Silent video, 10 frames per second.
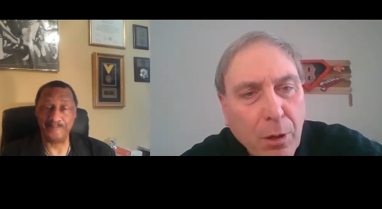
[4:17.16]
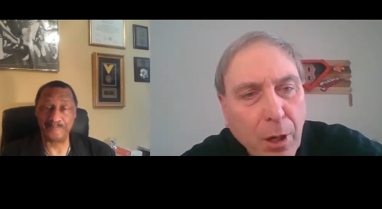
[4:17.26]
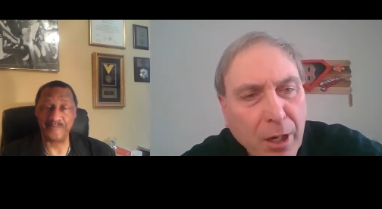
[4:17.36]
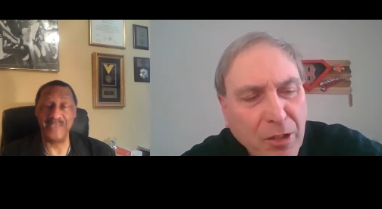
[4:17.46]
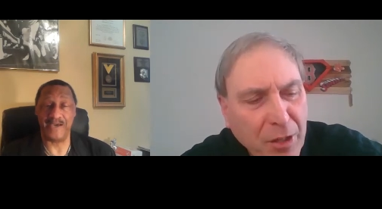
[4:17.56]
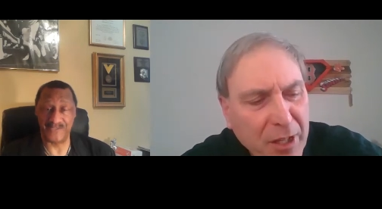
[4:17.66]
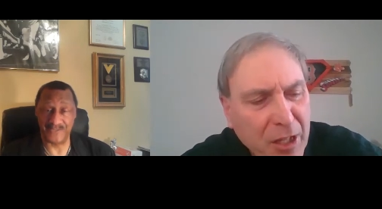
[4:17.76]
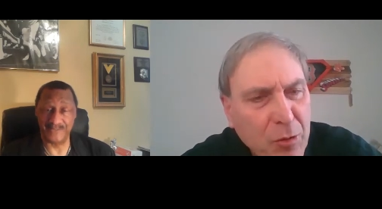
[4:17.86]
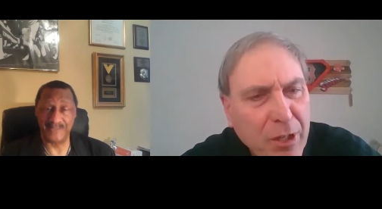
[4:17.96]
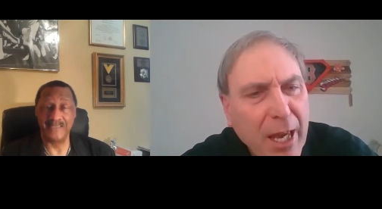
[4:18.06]
Speaker 1: Because uh, yeah. I
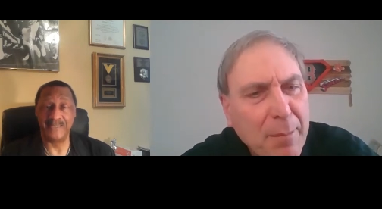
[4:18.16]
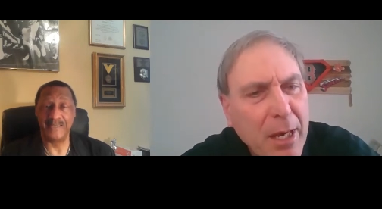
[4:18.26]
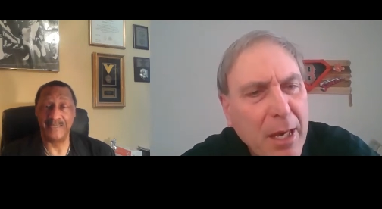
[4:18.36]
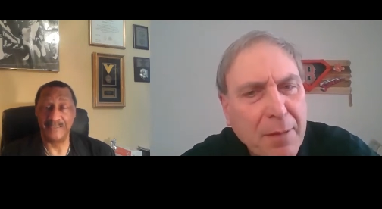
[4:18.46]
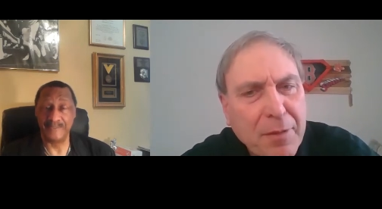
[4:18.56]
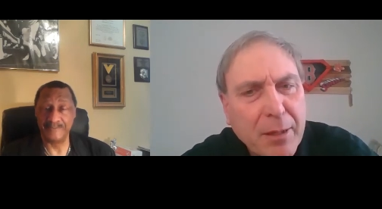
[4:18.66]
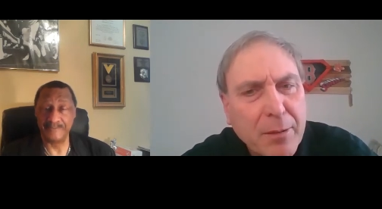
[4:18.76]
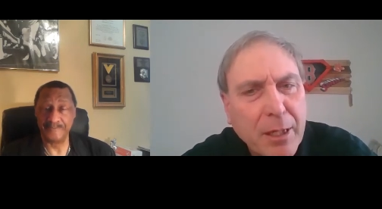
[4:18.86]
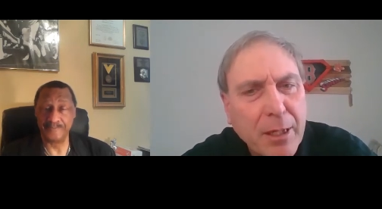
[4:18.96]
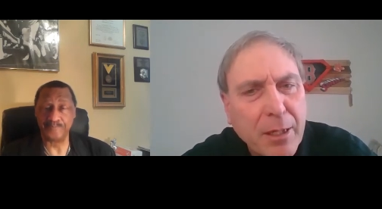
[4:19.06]
think you came in. I
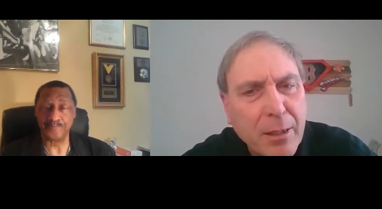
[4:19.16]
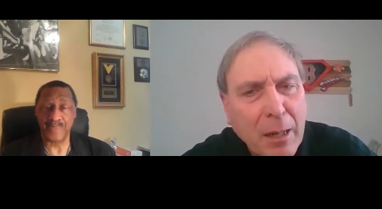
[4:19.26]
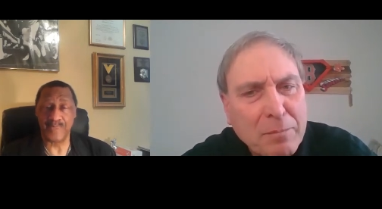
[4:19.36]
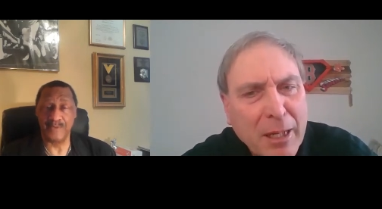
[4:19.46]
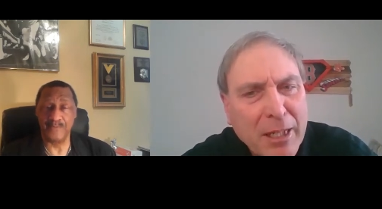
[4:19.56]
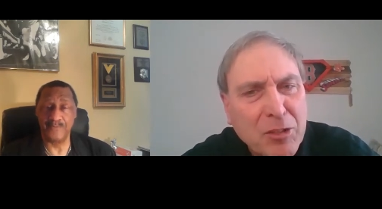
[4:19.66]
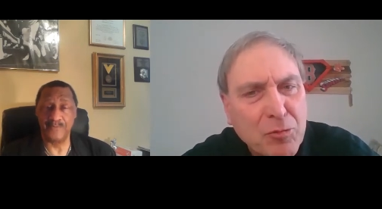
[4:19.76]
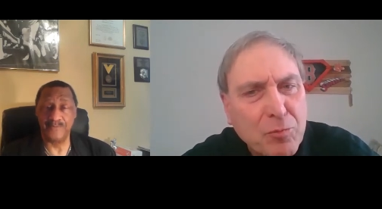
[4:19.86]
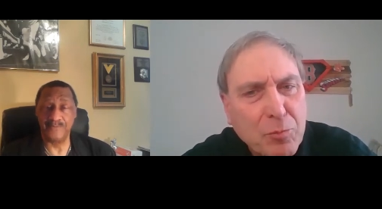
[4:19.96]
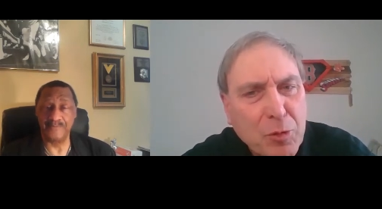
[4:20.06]
think uh, I
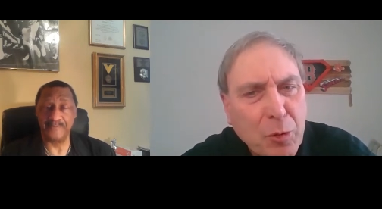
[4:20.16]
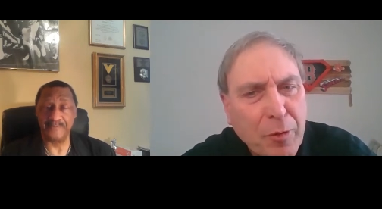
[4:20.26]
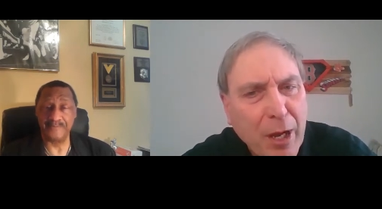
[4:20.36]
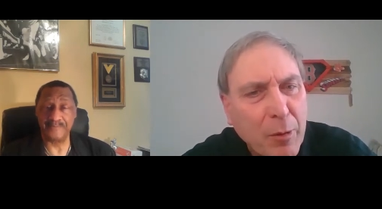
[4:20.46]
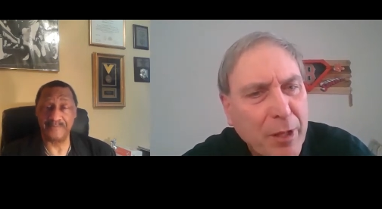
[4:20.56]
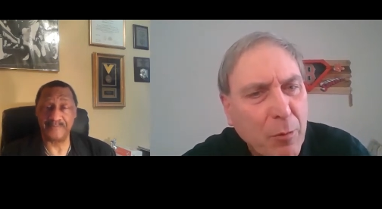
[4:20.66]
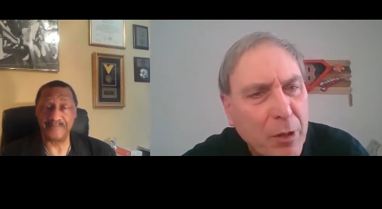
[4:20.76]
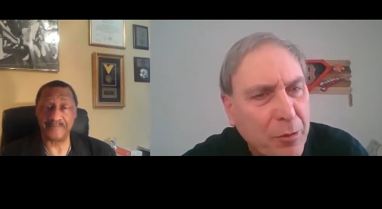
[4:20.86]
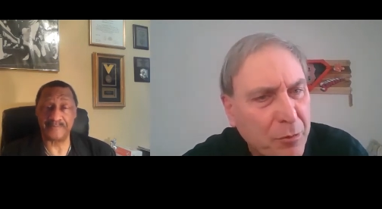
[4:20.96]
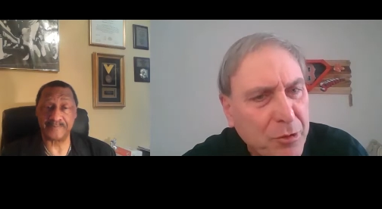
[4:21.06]
guess you were there when they
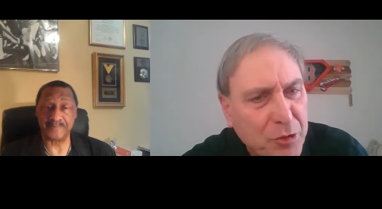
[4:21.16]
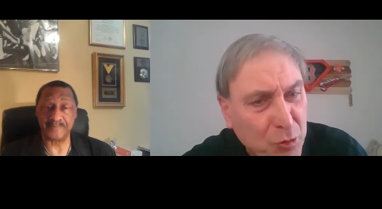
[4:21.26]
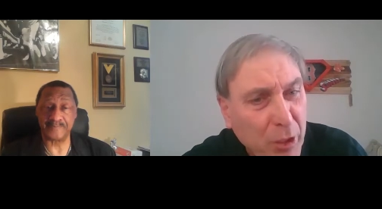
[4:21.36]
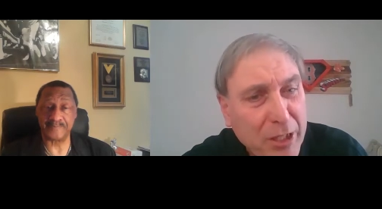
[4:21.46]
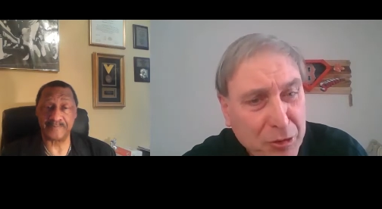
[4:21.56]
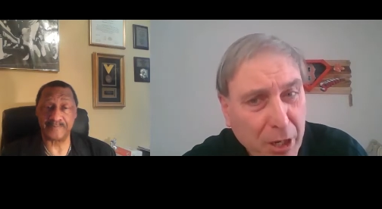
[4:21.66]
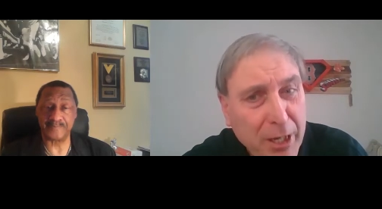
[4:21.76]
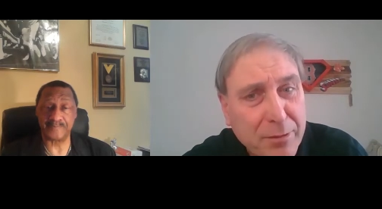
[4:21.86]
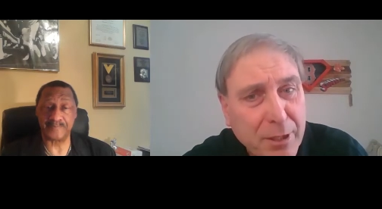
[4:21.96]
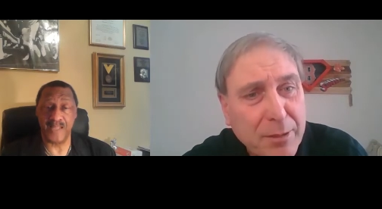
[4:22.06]
went through the switch,
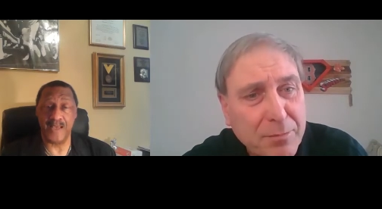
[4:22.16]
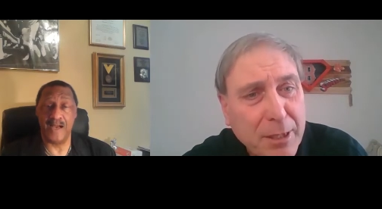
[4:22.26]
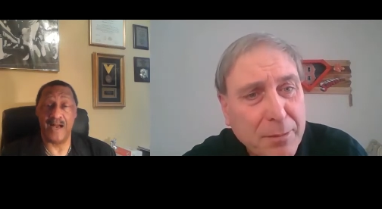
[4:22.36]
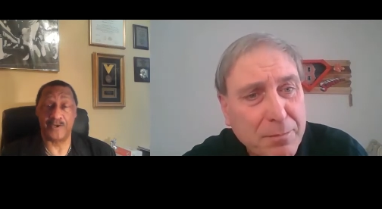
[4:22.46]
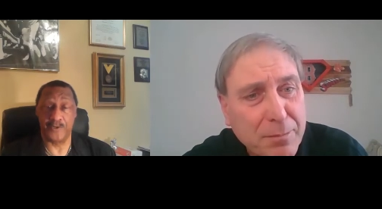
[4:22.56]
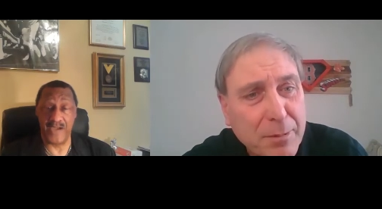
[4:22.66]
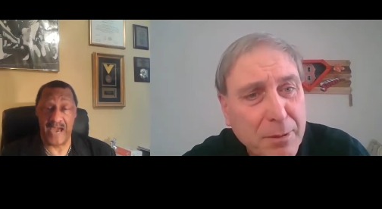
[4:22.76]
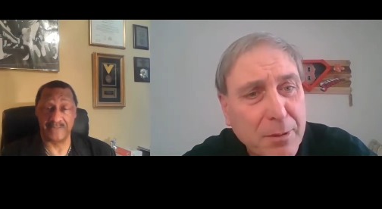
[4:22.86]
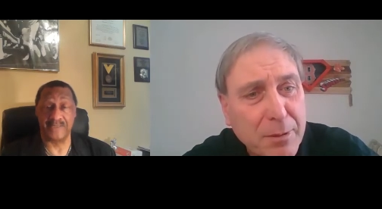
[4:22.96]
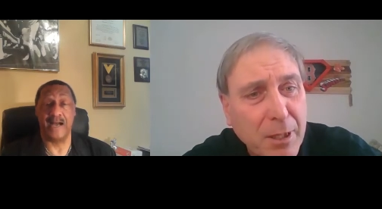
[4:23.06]
right? They, they... Uh,
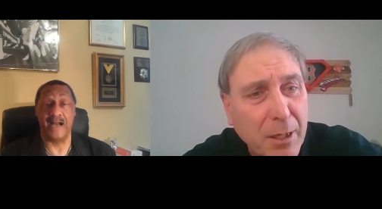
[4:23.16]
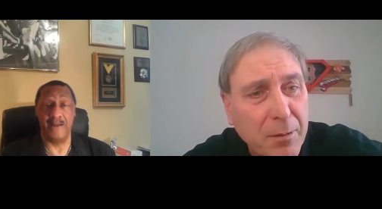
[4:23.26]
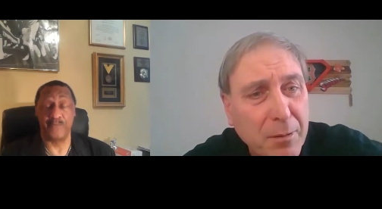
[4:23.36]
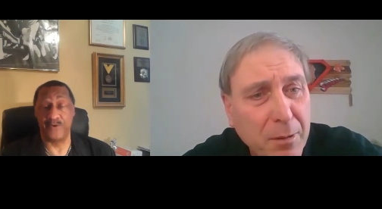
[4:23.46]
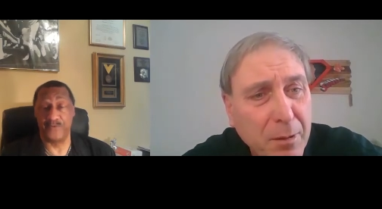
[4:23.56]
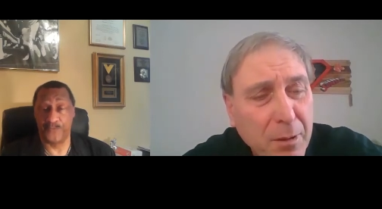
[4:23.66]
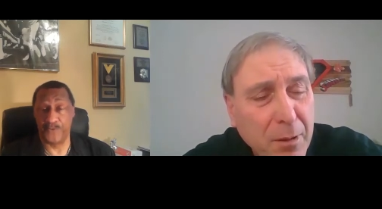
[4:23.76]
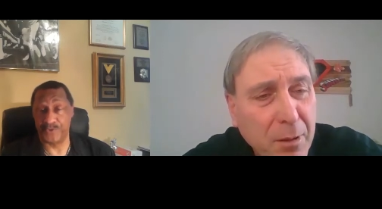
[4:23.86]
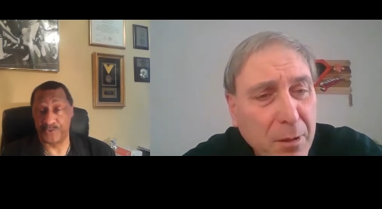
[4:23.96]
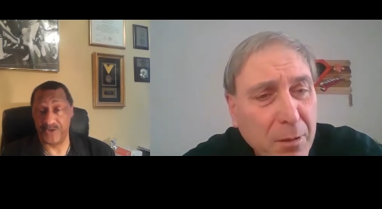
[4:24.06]
Speaker 2: correct. -huh. We were
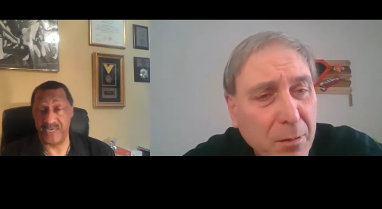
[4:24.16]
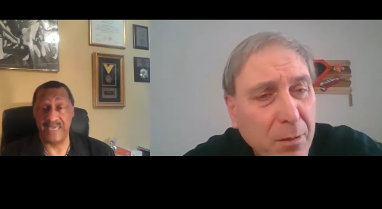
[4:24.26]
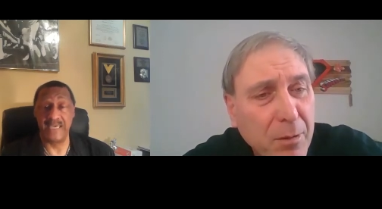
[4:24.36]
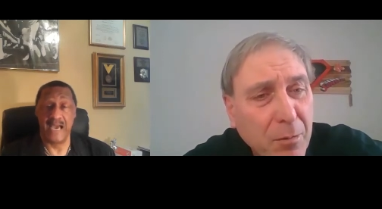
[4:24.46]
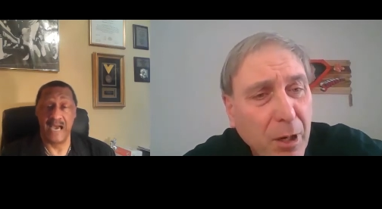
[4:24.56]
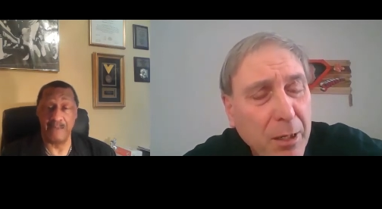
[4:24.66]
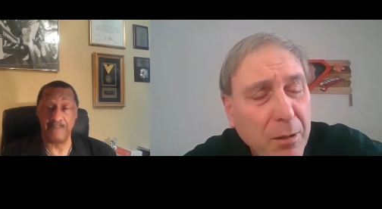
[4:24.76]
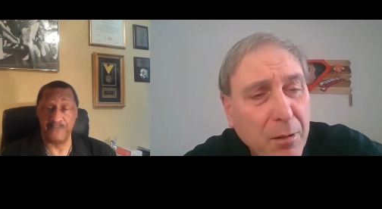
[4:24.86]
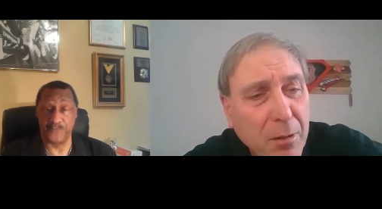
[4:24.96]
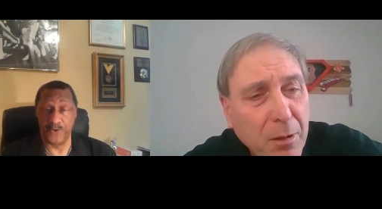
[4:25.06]
four three uh, right.
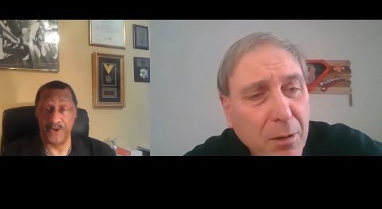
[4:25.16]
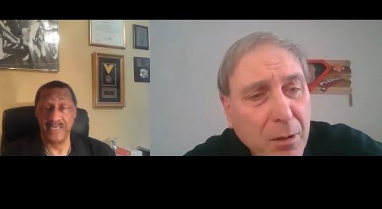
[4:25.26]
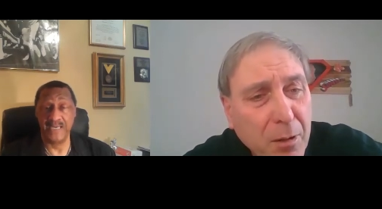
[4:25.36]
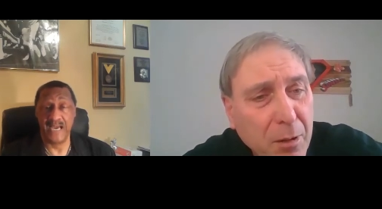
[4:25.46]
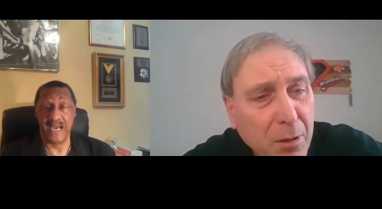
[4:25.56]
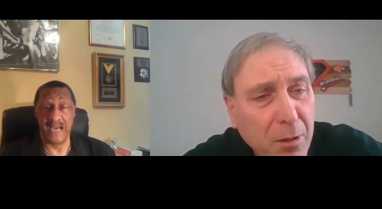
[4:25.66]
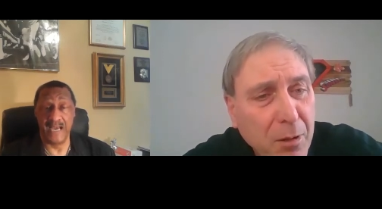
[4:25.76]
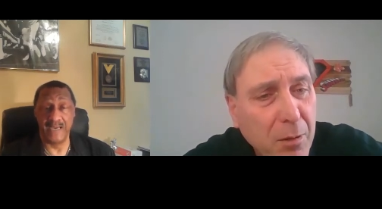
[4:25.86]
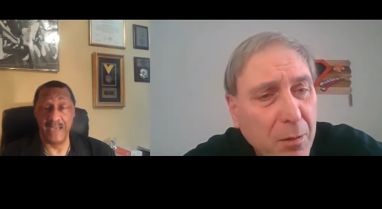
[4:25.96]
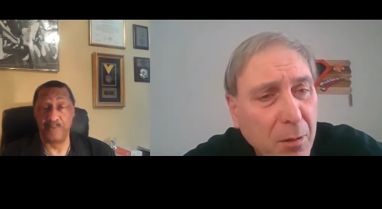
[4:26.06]
before
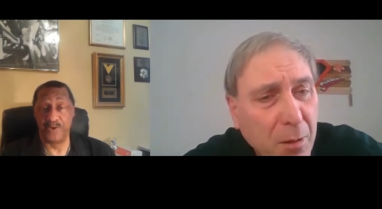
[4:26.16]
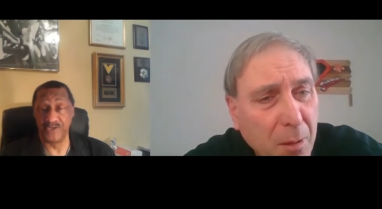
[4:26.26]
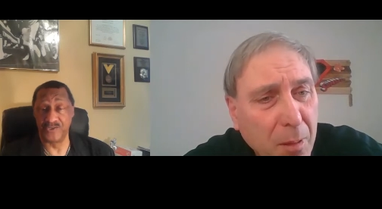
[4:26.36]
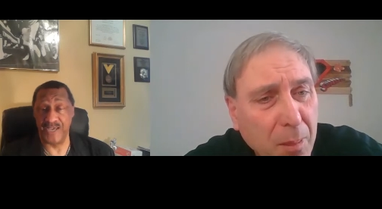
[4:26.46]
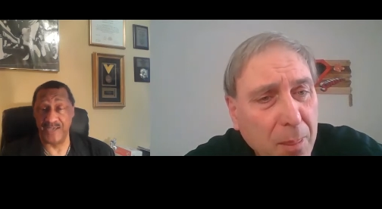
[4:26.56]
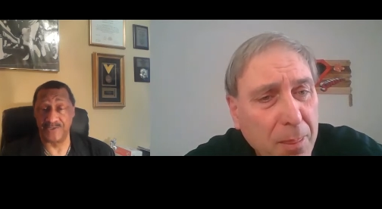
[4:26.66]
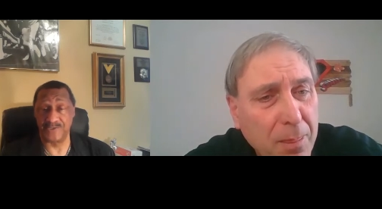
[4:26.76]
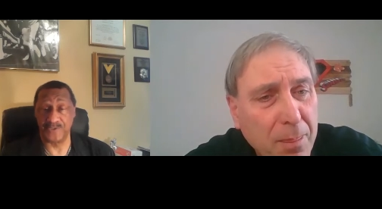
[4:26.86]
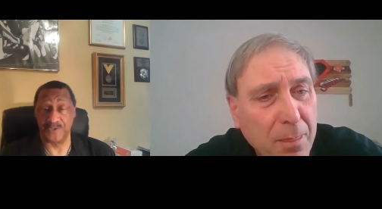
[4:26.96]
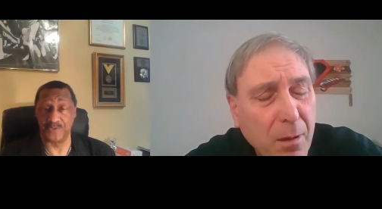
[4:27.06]
uh, Hank Bullough changed
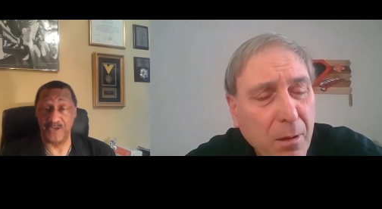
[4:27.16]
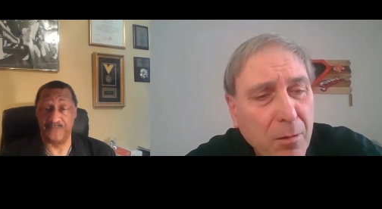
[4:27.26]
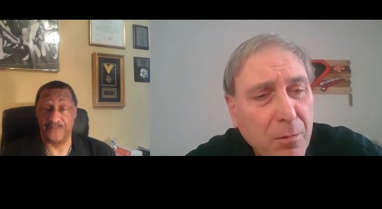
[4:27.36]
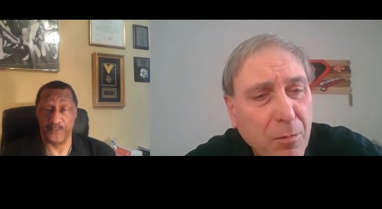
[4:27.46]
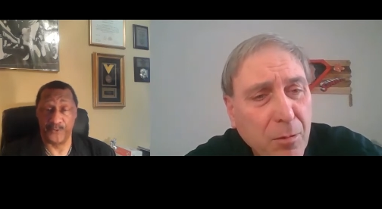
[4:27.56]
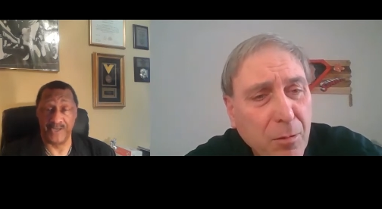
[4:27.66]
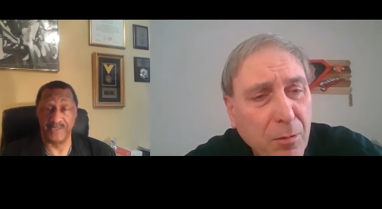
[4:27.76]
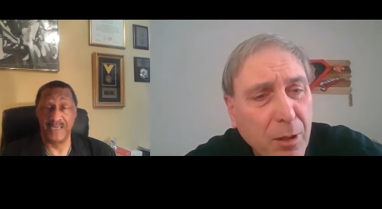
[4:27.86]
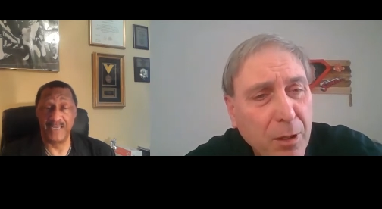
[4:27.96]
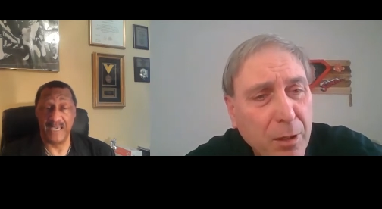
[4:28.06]
us to a three four
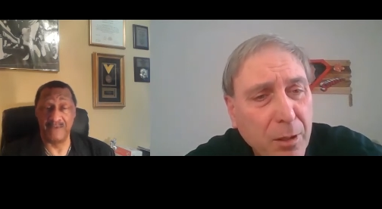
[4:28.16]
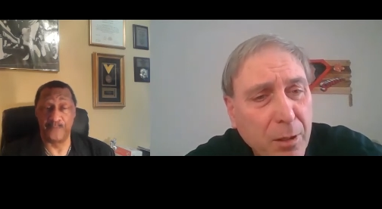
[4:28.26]
and and